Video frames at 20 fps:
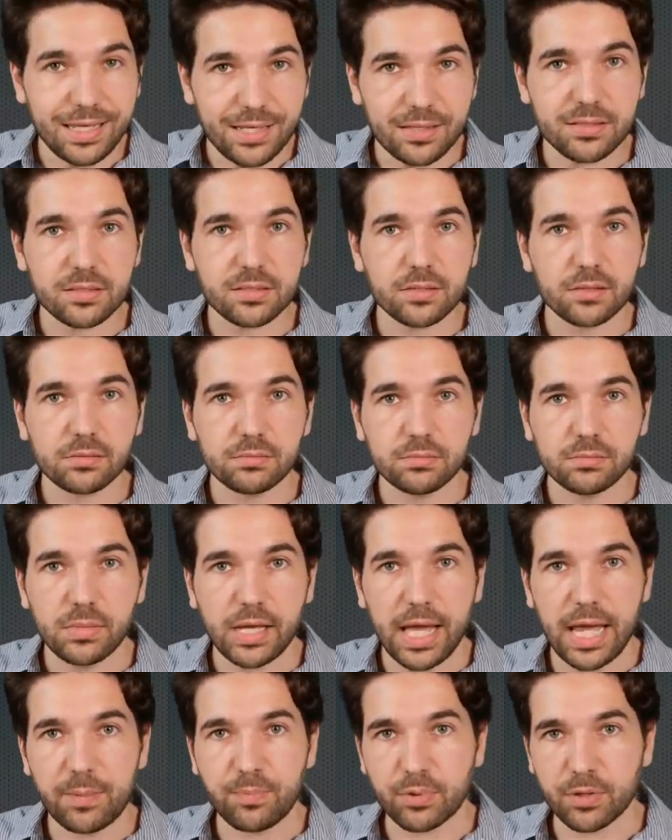is
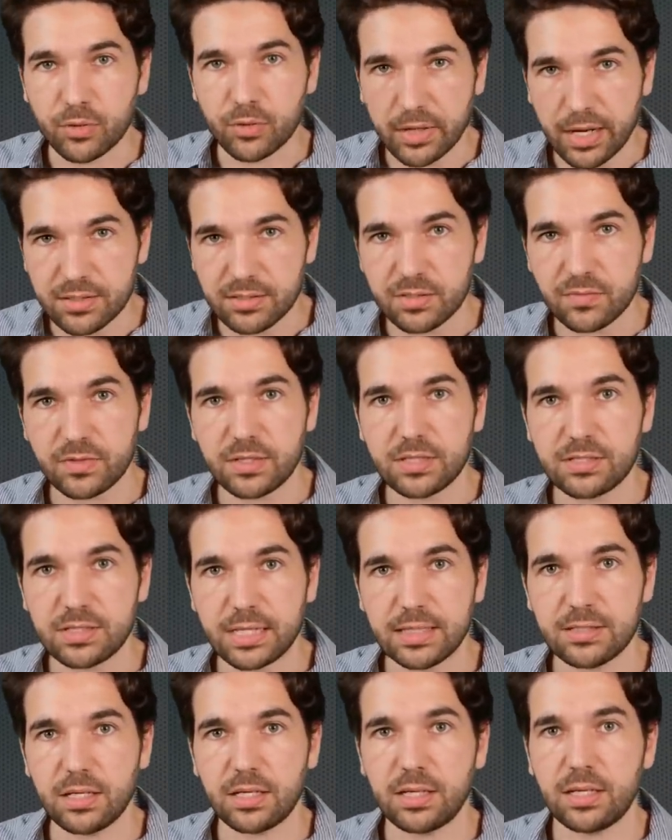a progressive in the
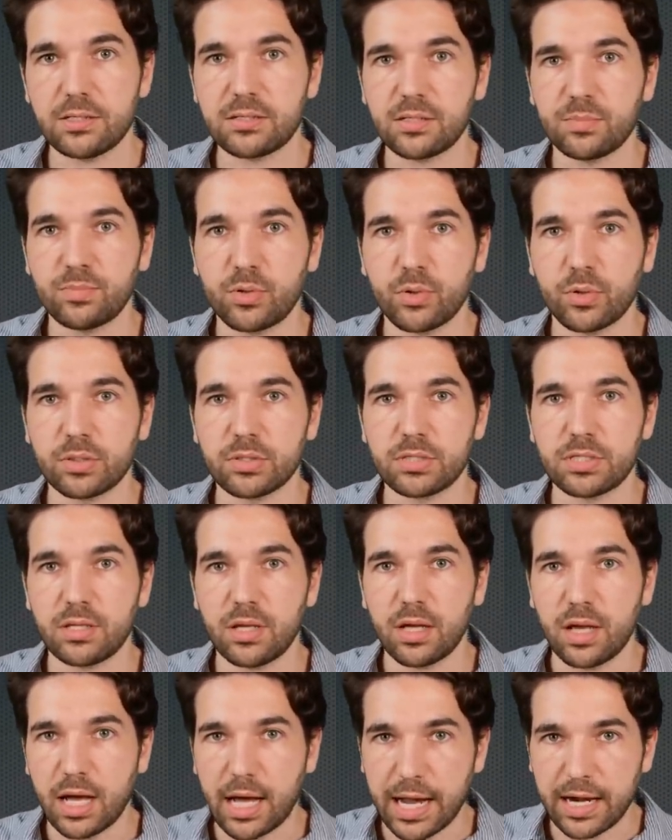sense that he supports
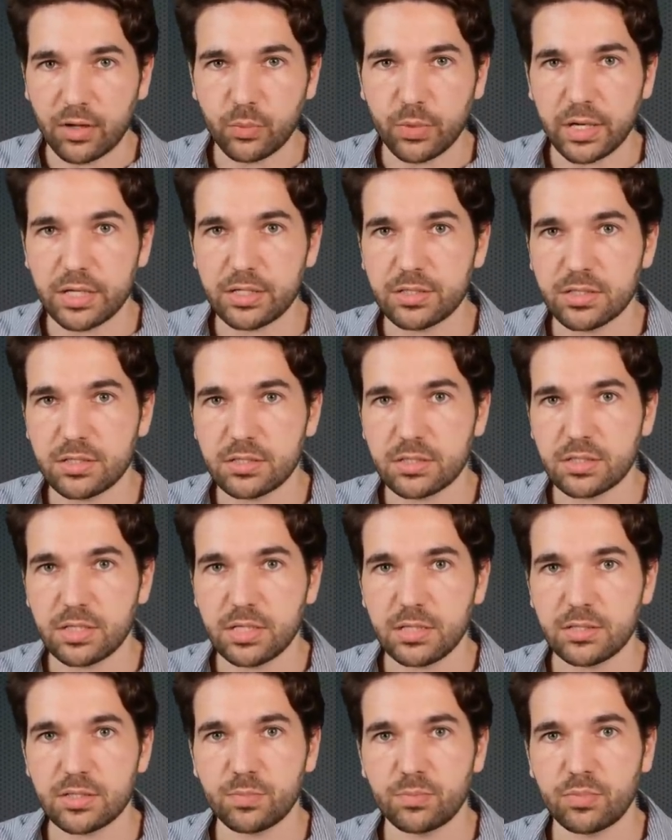higher wages,
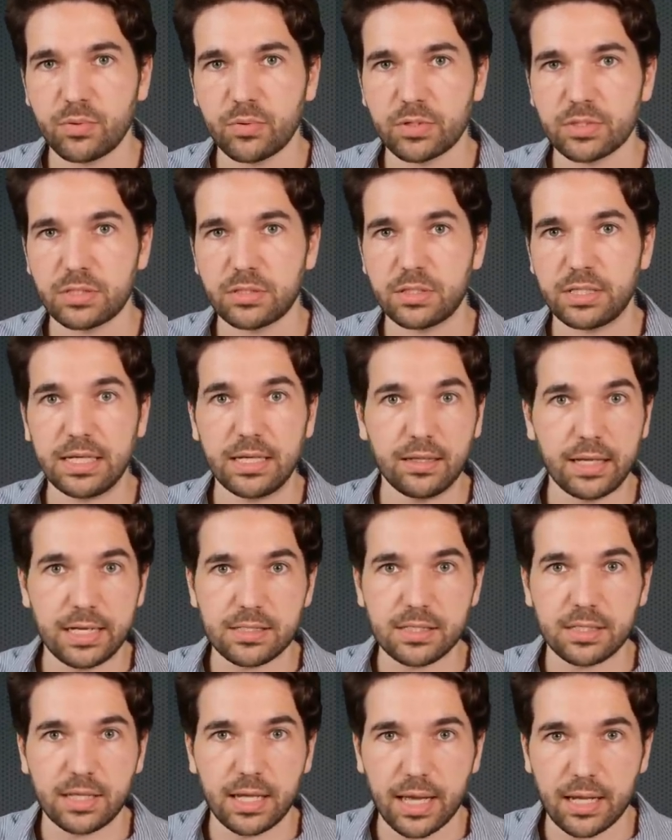he supports
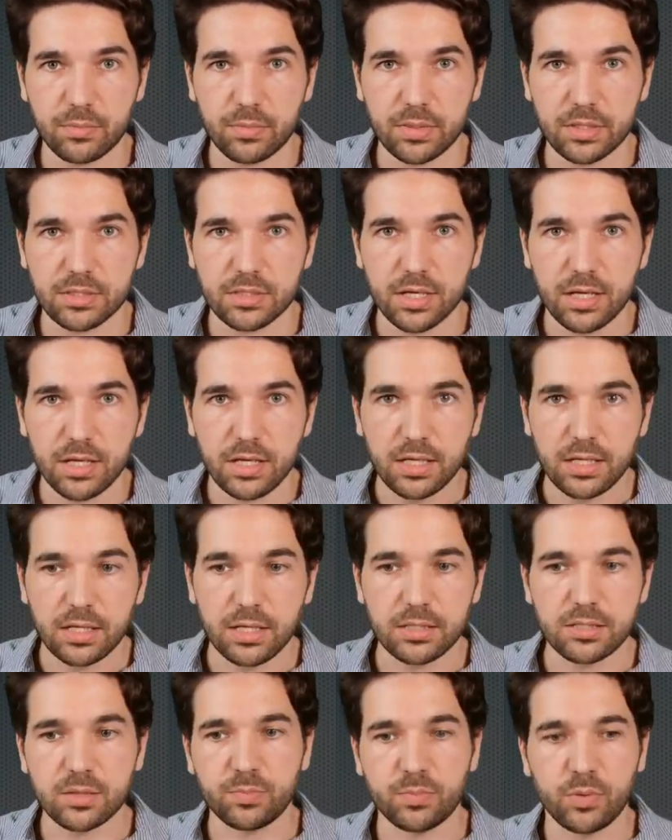legalizing cannabis,
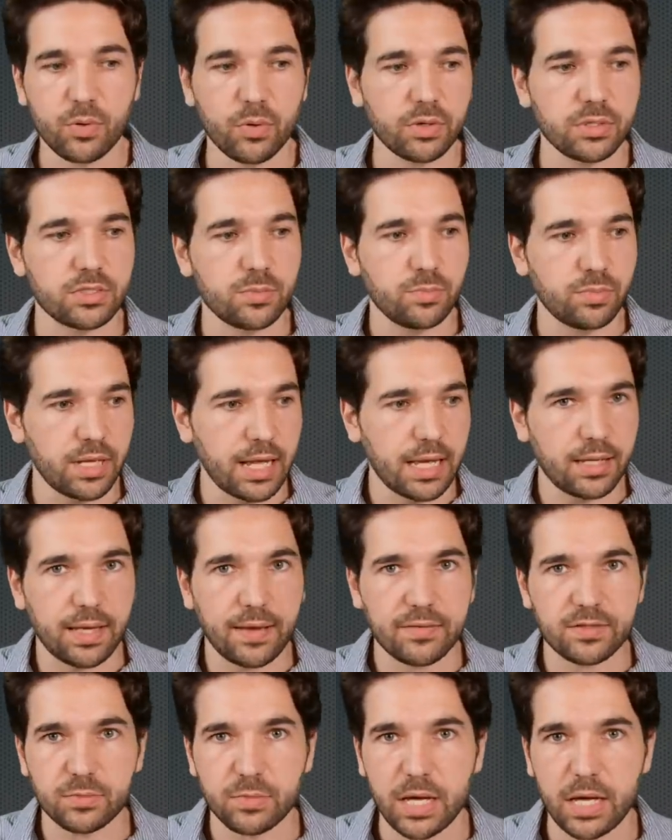he supports Black
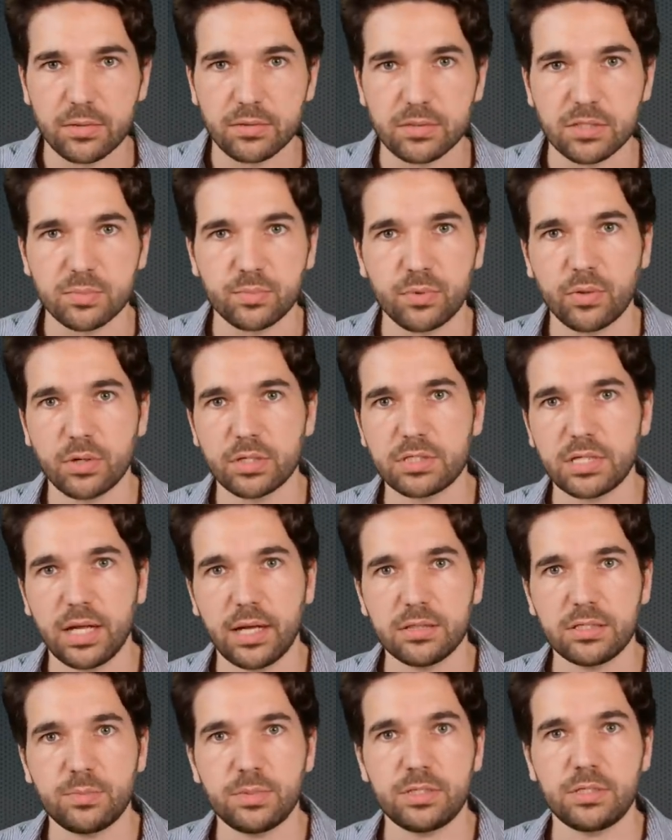Lives Matter, supports
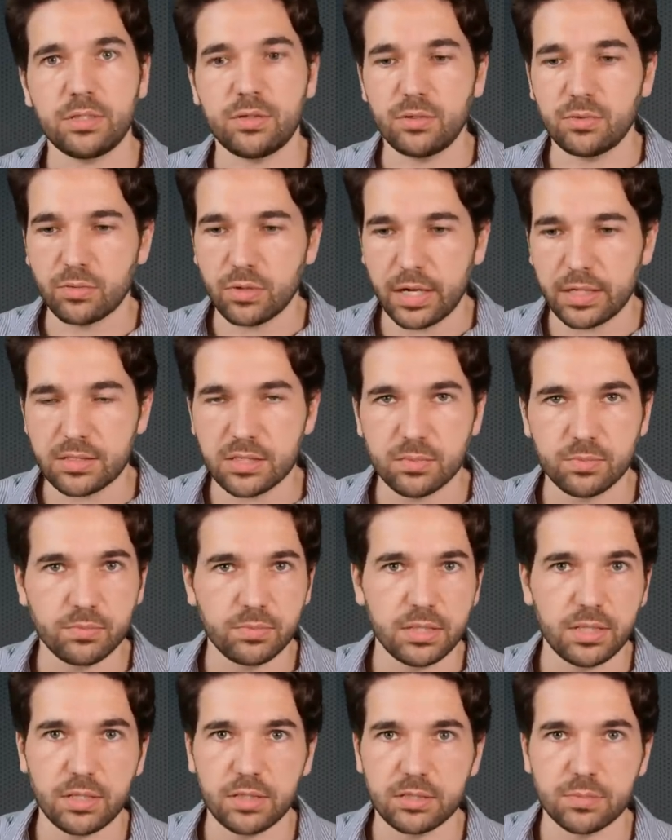LGBTQ rights,
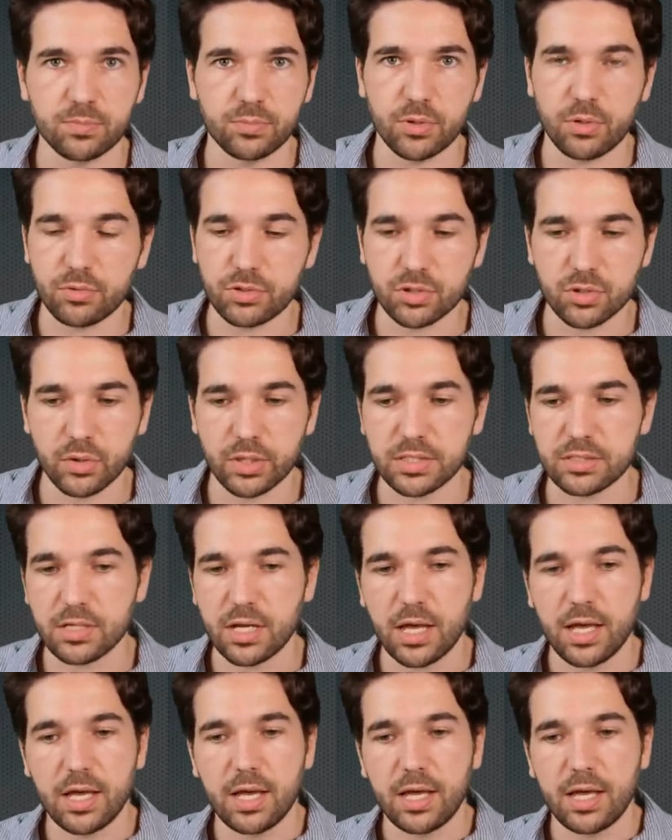is pro-choice.